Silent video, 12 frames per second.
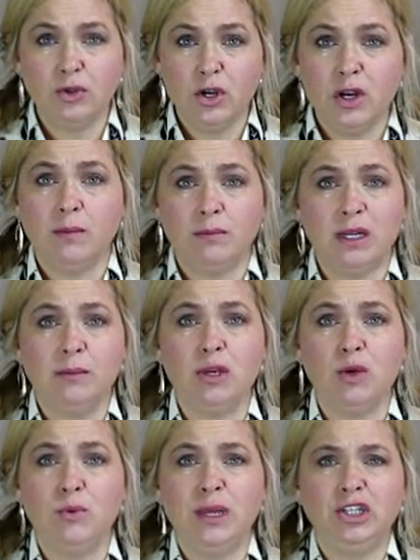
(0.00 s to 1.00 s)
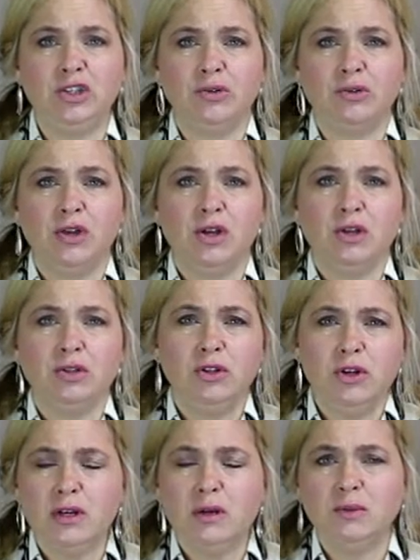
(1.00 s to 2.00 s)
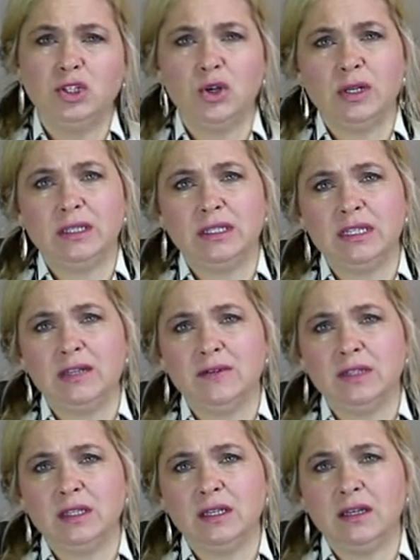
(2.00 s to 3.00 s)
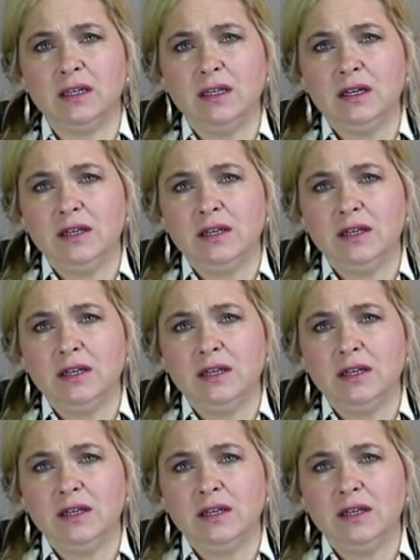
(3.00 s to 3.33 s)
Look up W. Mitchell. Look up Sean Stevenson.